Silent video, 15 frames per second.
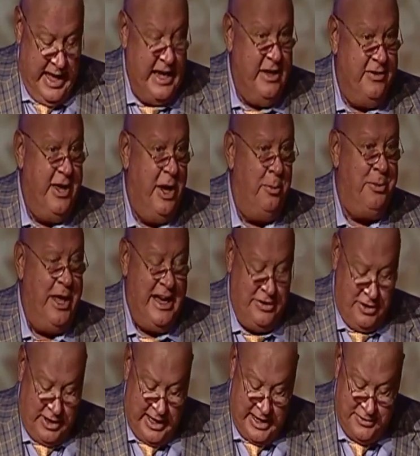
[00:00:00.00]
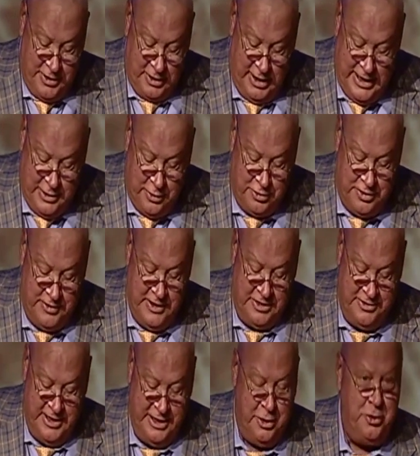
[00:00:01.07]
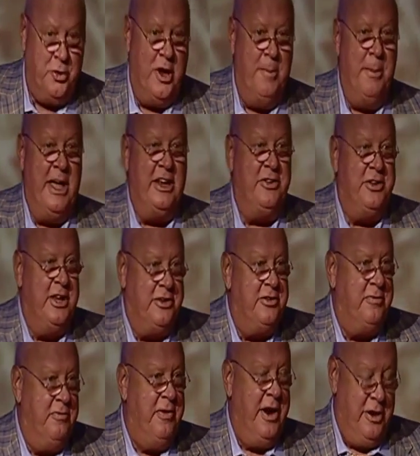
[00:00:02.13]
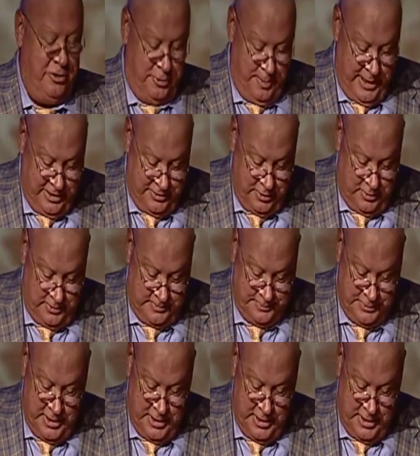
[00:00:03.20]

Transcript: and he's helped educate the leaders in this industry. It makes this very special.